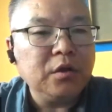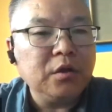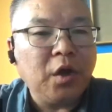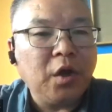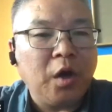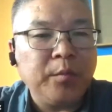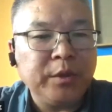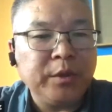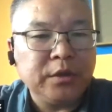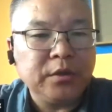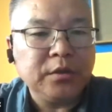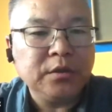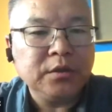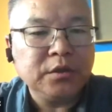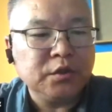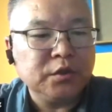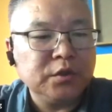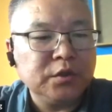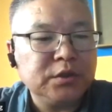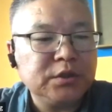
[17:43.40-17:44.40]
common
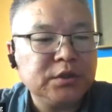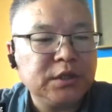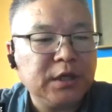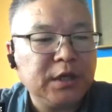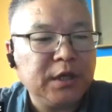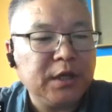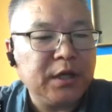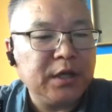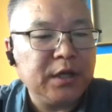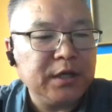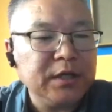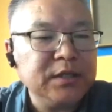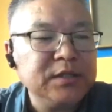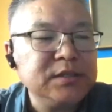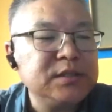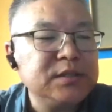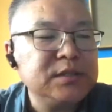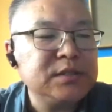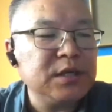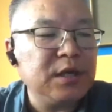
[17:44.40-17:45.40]
good
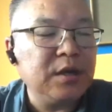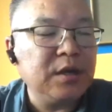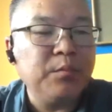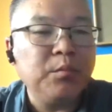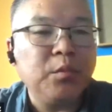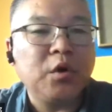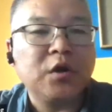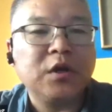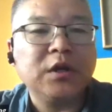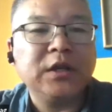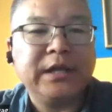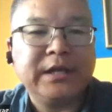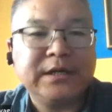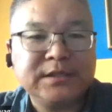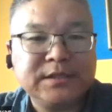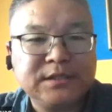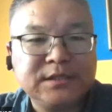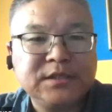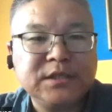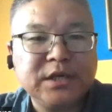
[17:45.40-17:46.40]
is more or
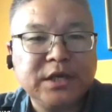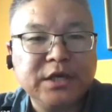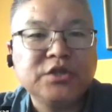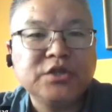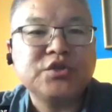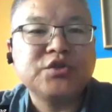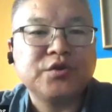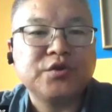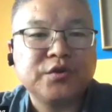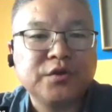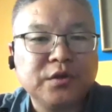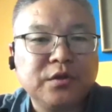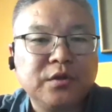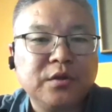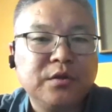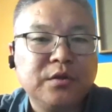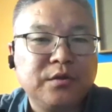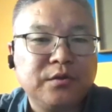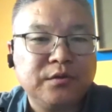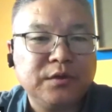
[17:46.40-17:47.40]
less ensured
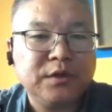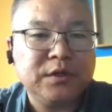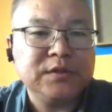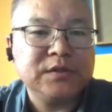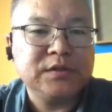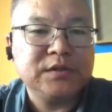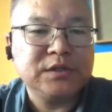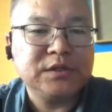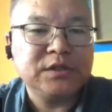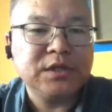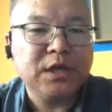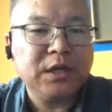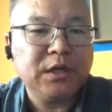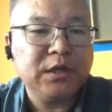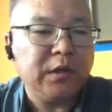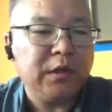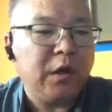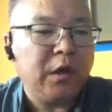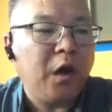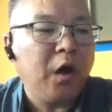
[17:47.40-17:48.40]
through this
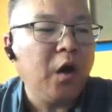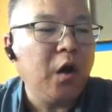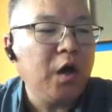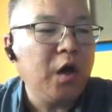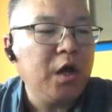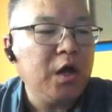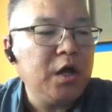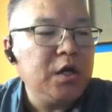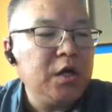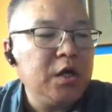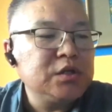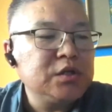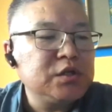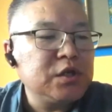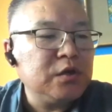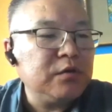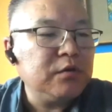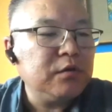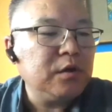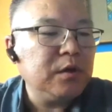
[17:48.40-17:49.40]
law.
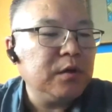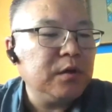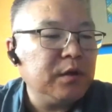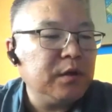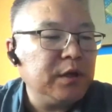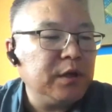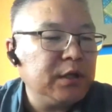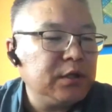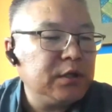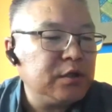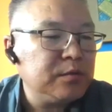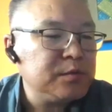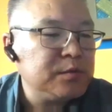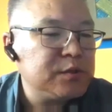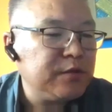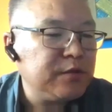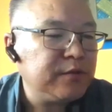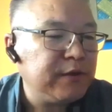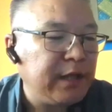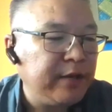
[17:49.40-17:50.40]
So in
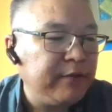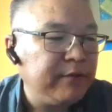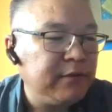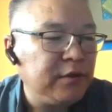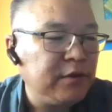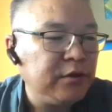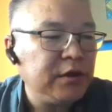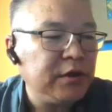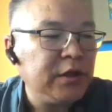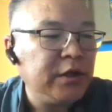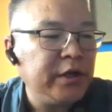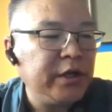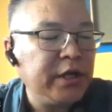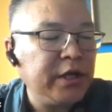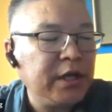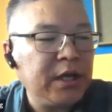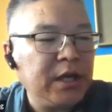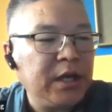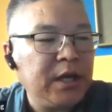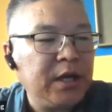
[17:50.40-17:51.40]
terms of lifelong
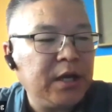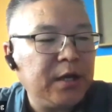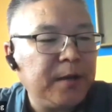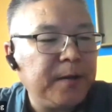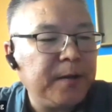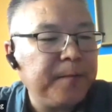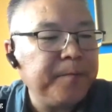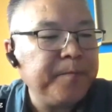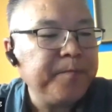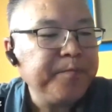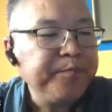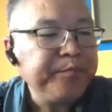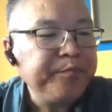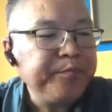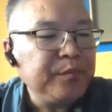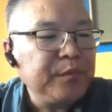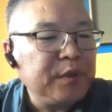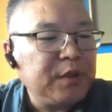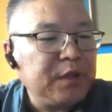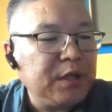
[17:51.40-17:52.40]
learning,
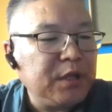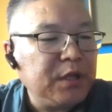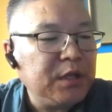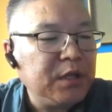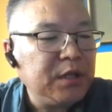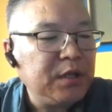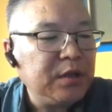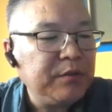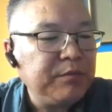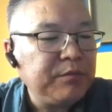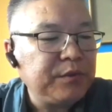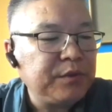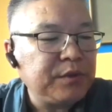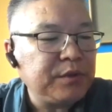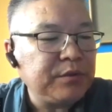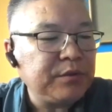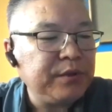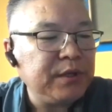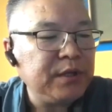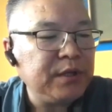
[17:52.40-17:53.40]
the
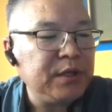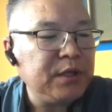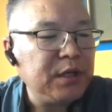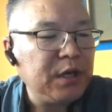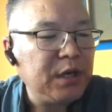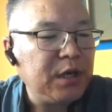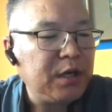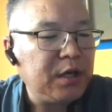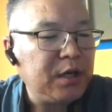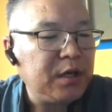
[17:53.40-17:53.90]
three